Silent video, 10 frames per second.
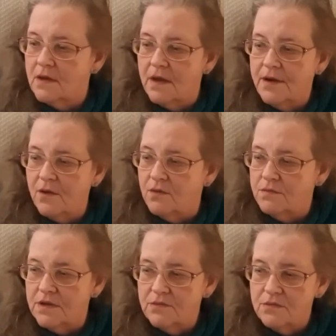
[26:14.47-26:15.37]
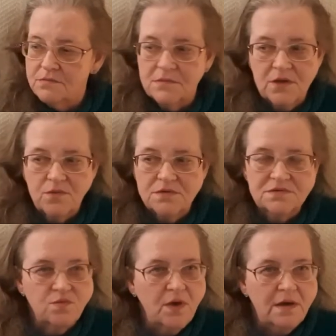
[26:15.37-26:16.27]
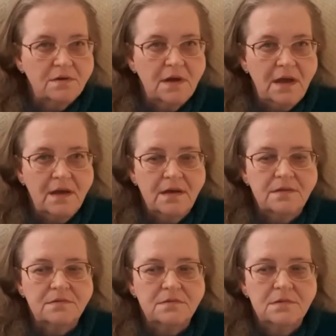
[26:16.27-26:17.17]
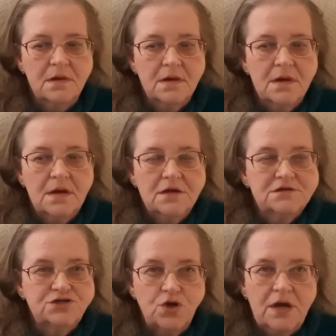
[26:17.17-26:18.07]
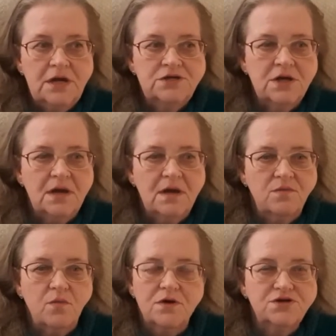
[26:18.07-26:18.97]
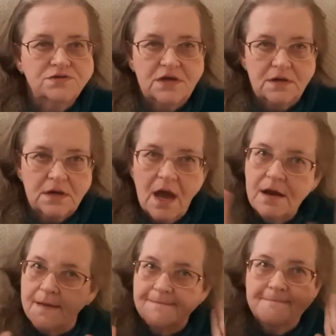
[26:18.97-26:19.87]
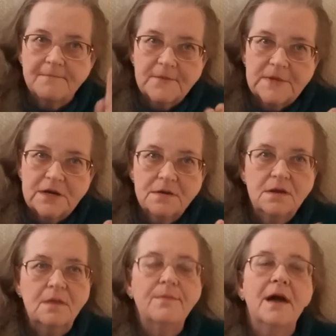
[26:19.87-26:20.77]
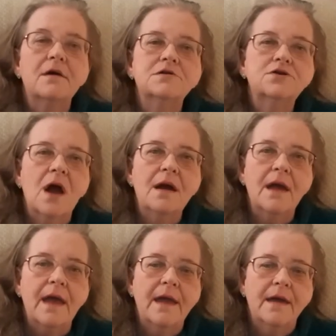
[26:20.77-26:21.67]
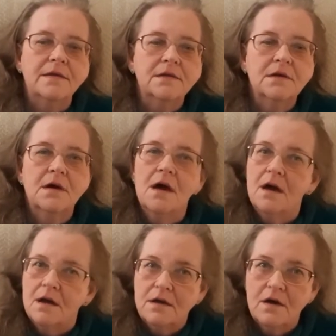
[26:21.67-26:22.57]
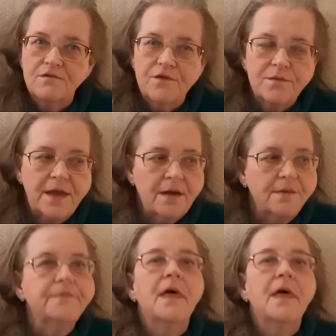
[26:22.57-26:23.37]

I know it it was weird and strange, and we're just gonna kind of get back on track and go from there.